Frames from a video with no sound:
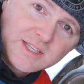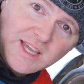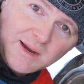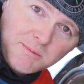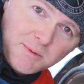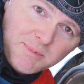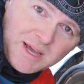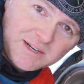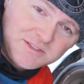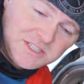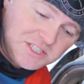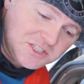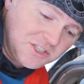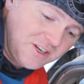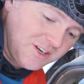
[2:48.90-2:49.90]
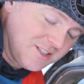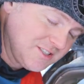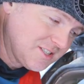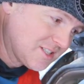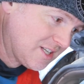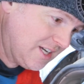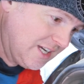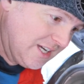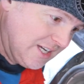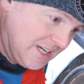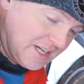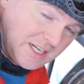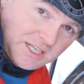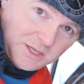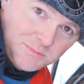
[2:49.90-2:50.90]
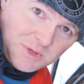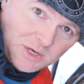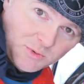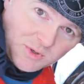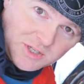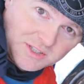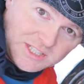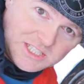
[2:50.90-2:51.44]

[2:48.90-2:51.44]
camera batteries charged can be a real